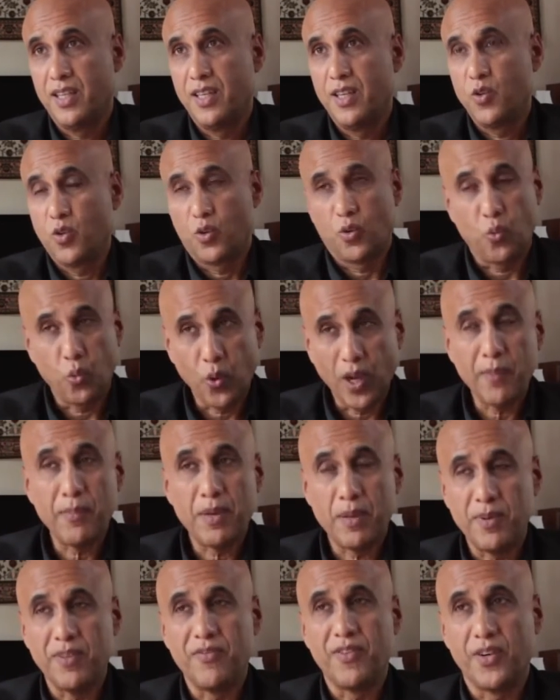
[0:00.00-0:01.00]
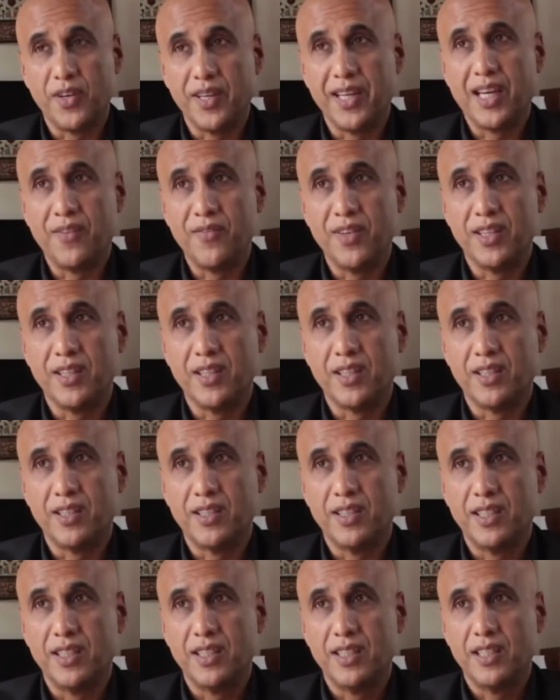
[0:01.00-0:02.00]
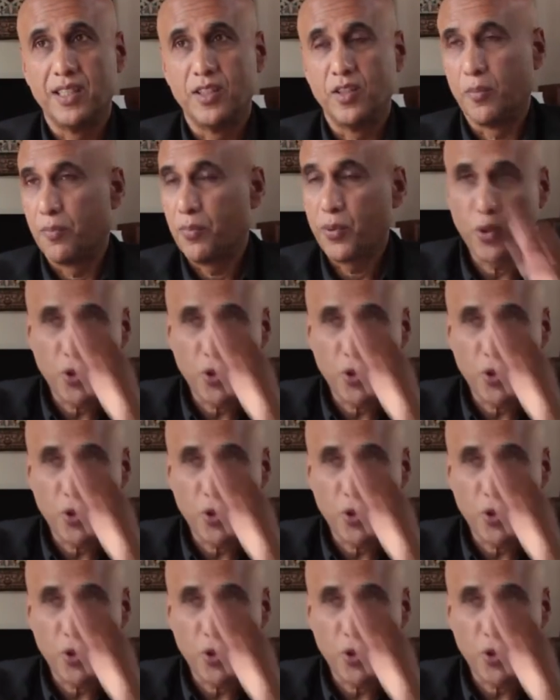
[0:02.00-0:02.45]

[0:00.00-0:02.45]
So the weight may be very heavy there. The mm.